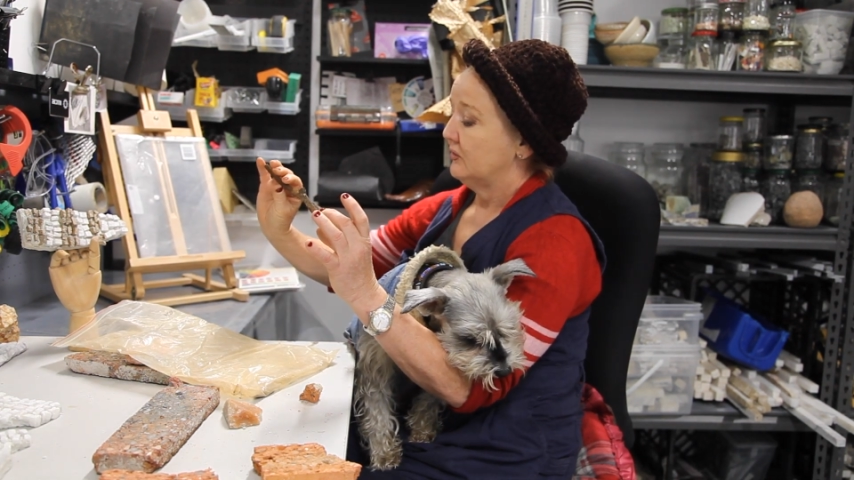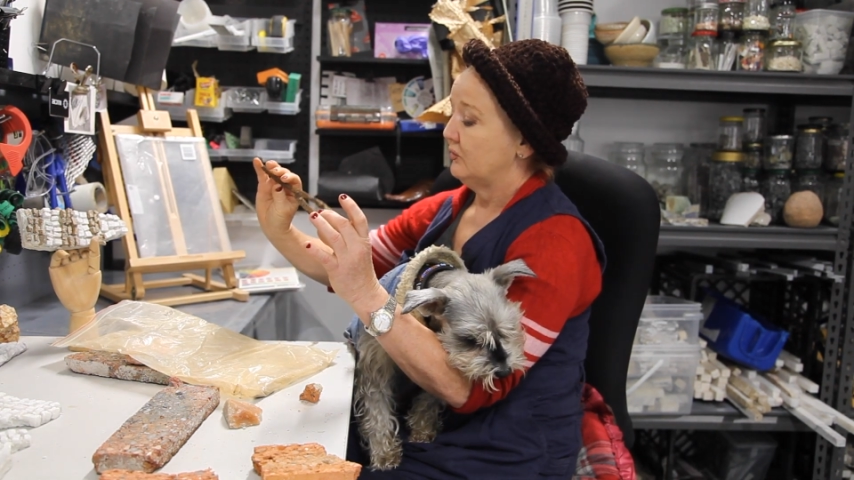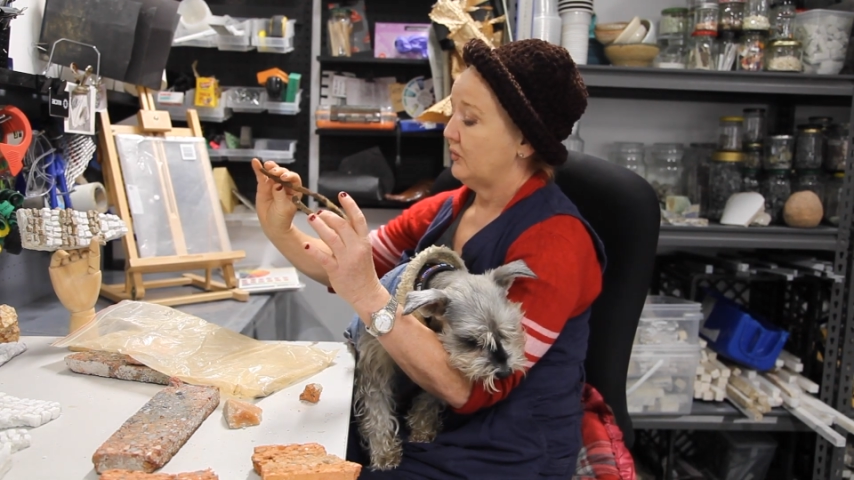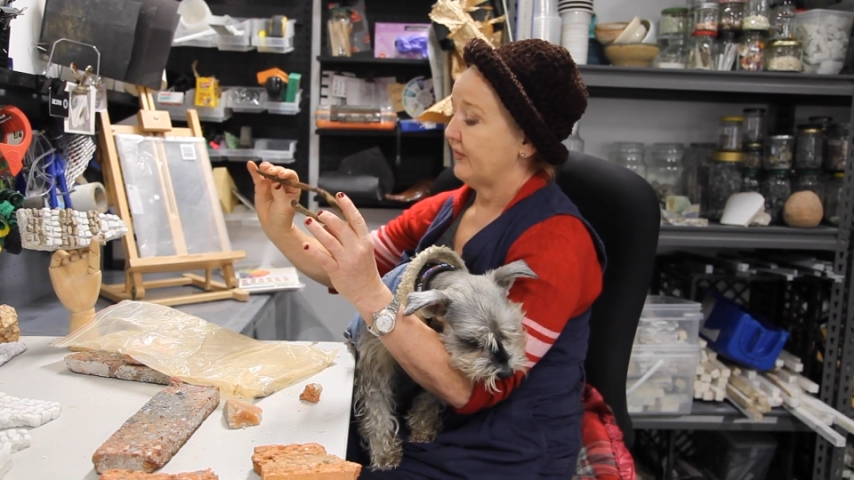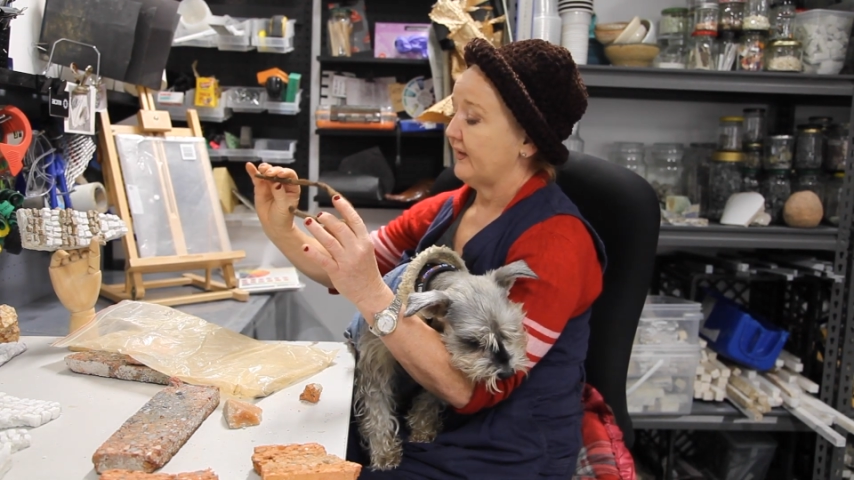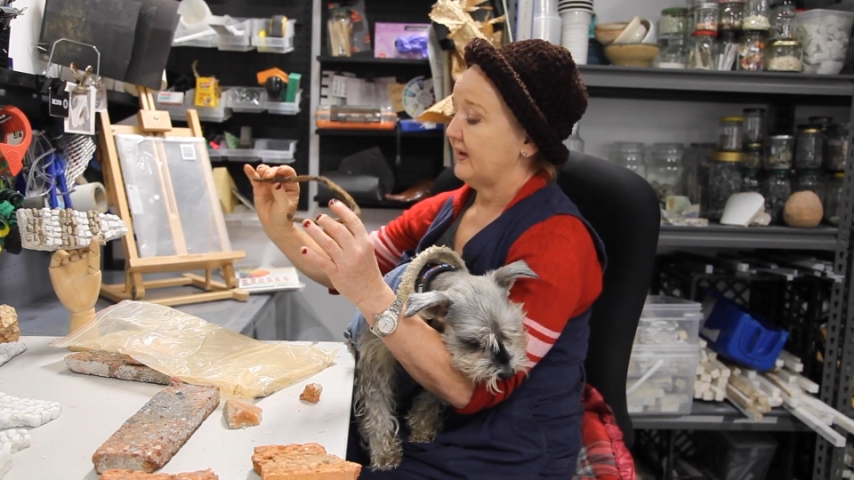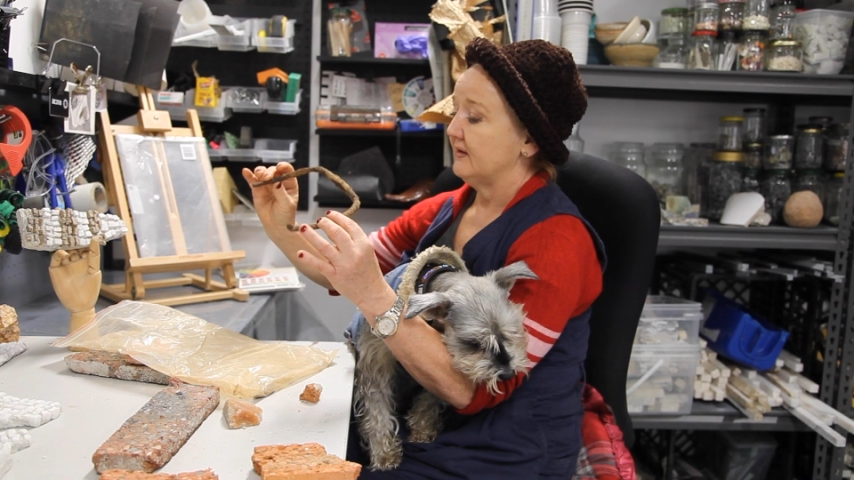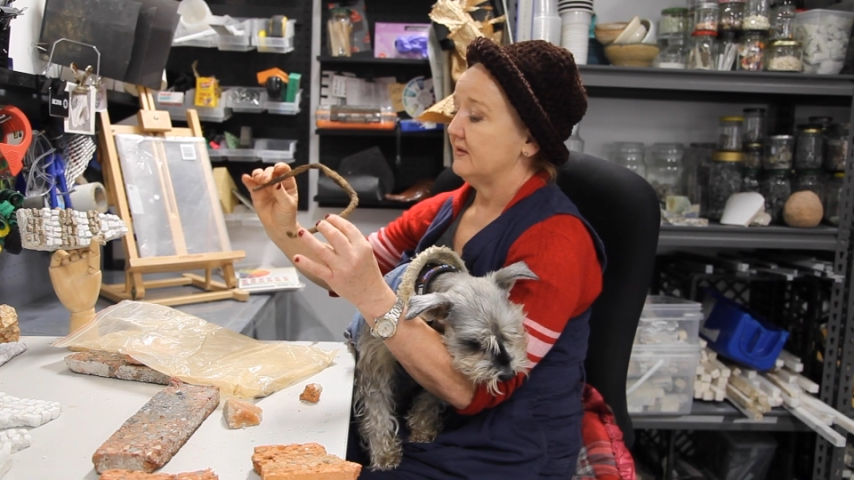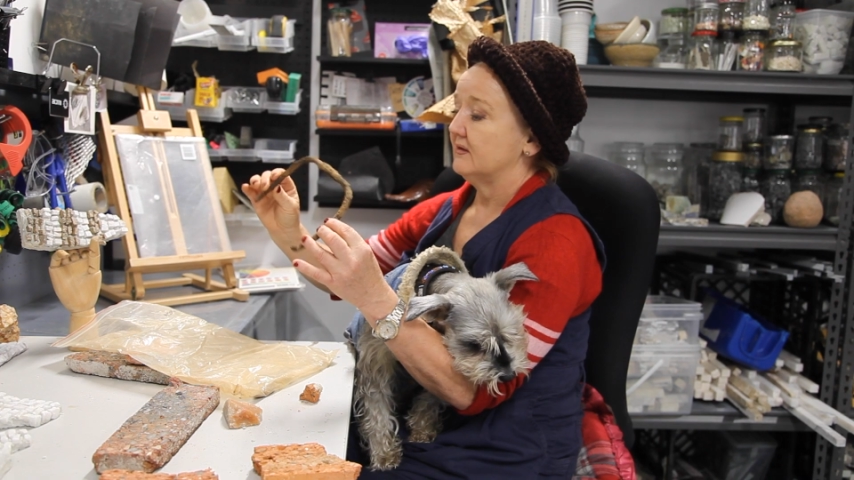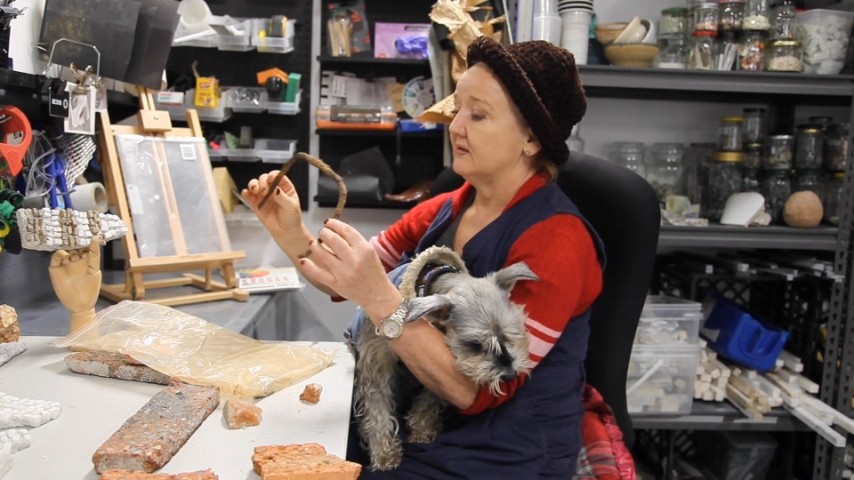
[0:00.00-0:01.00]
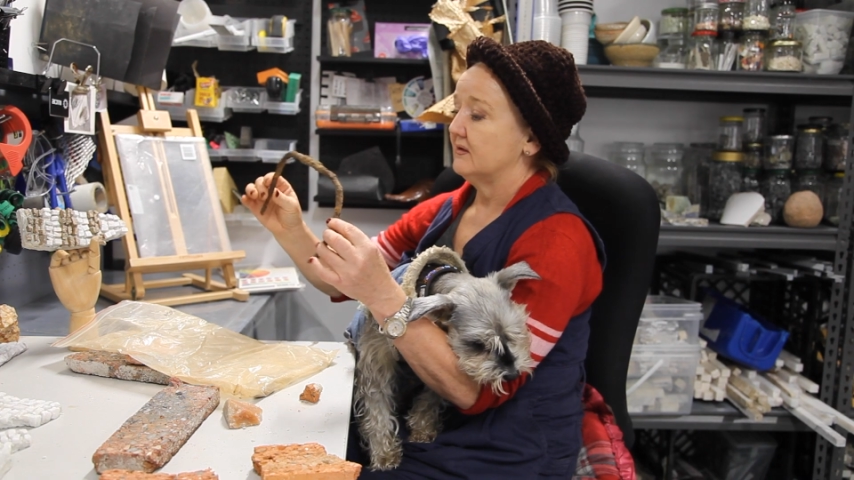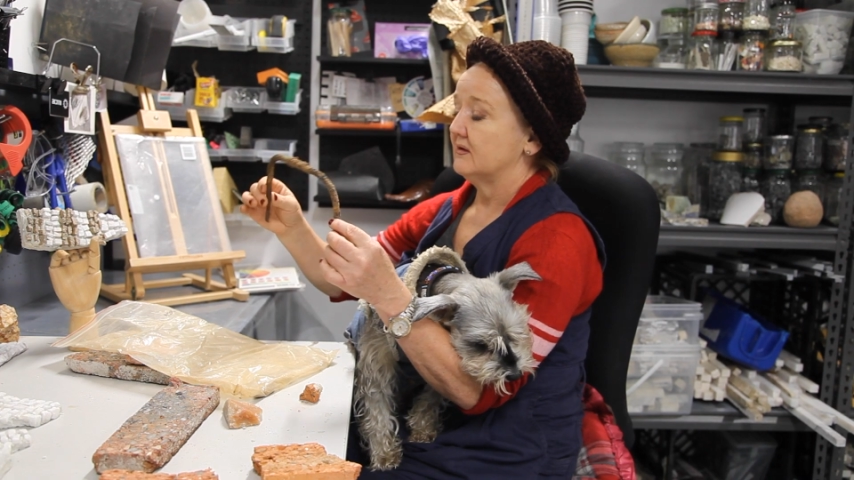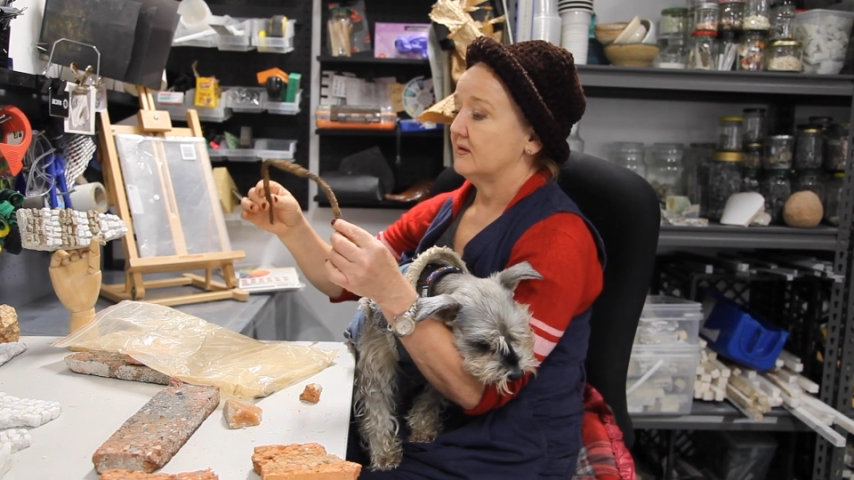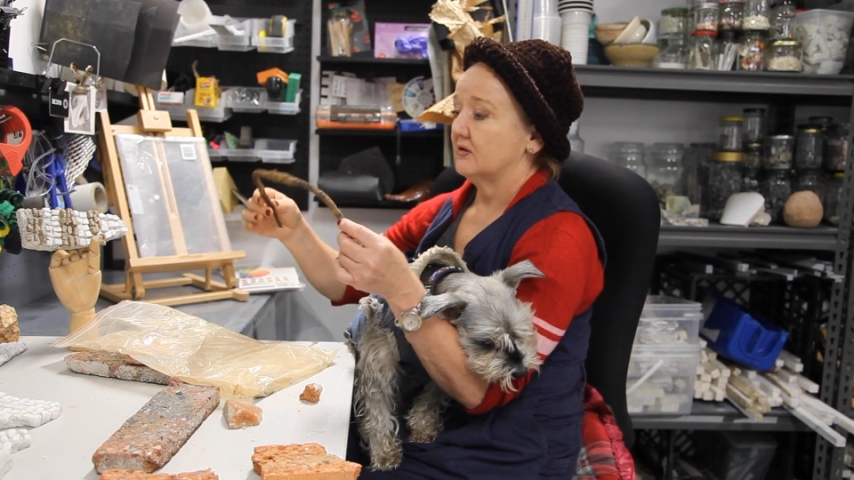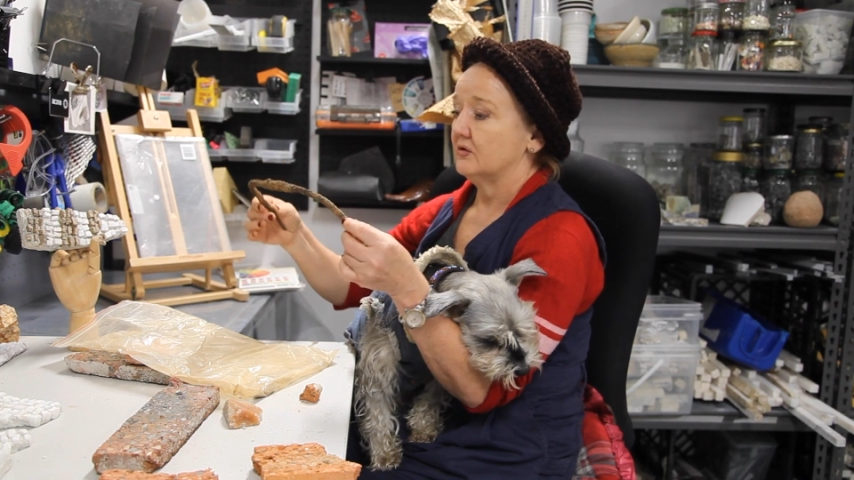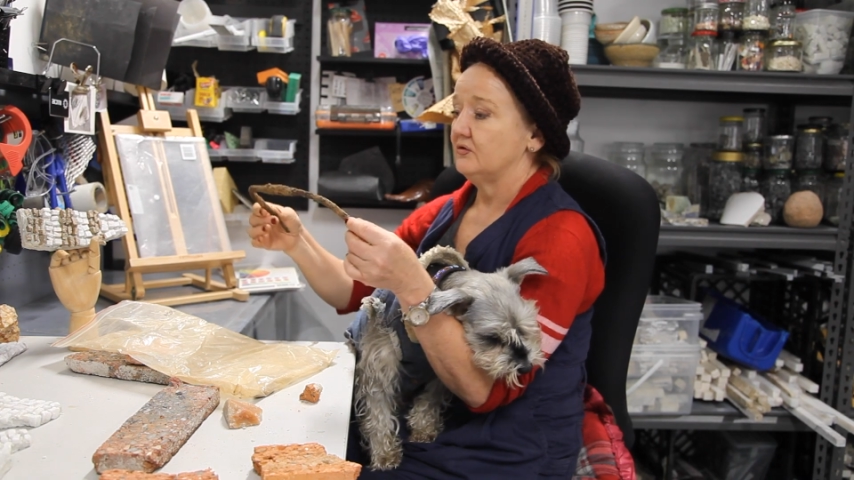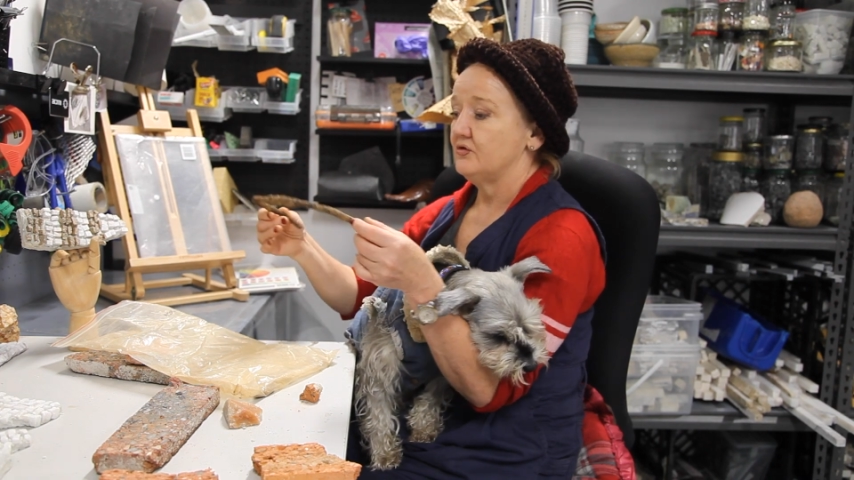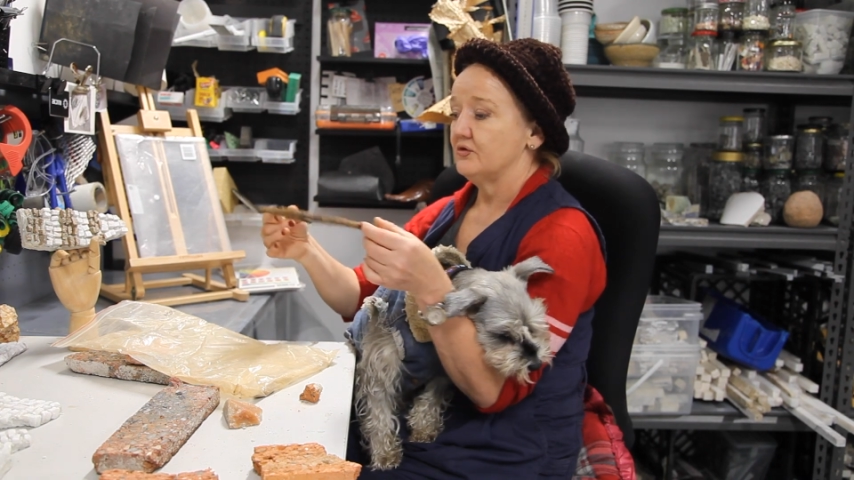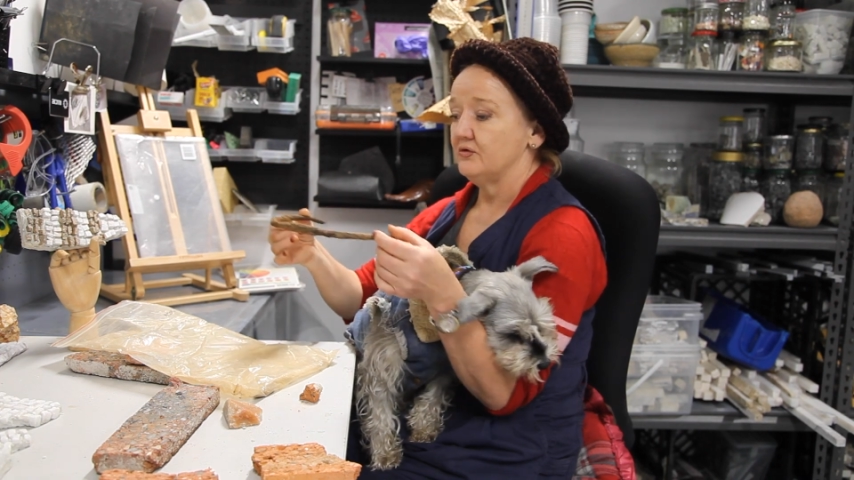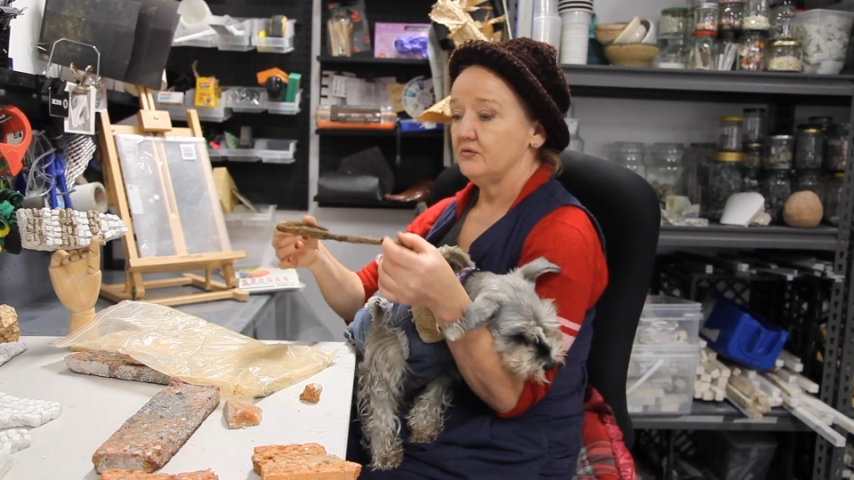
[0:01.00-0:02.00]
what they can
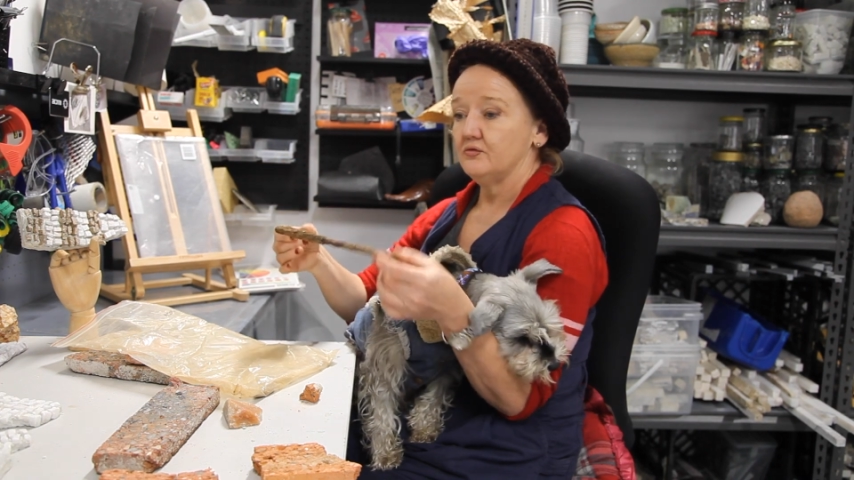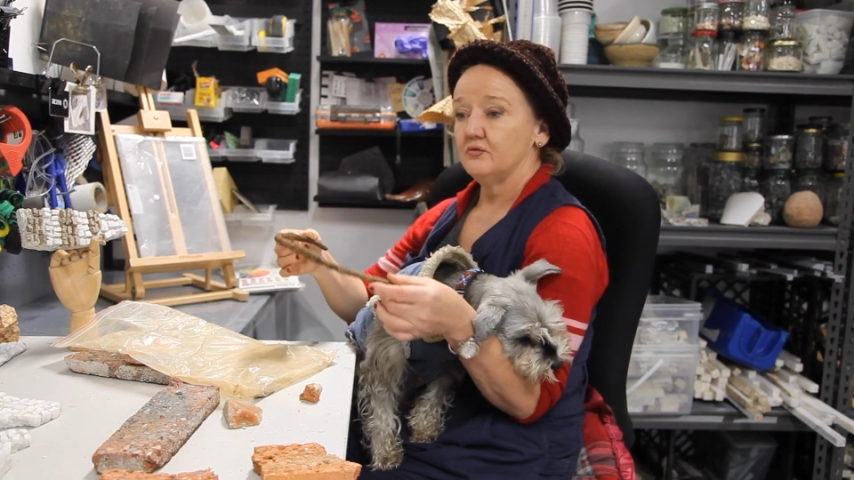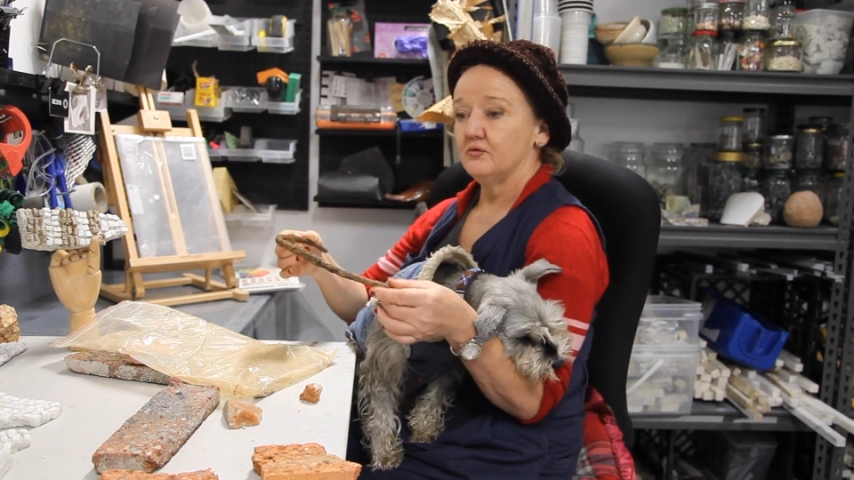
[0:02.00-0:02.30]
do.